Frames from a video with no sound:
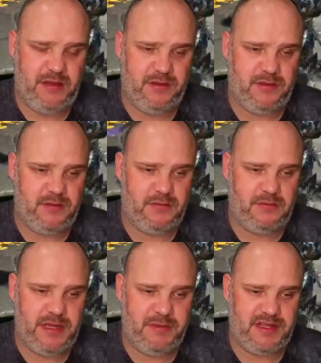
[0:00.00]
that
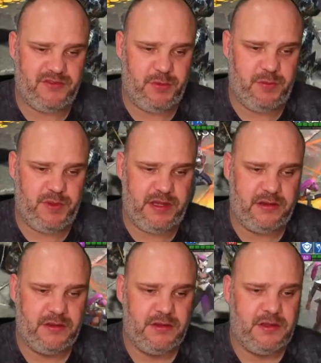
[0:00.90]
maybe does a bit better,
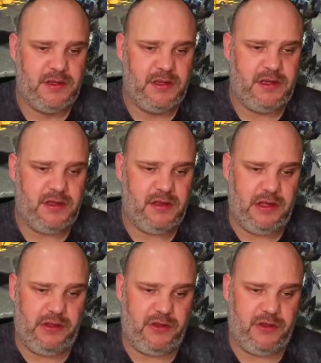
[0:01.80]
the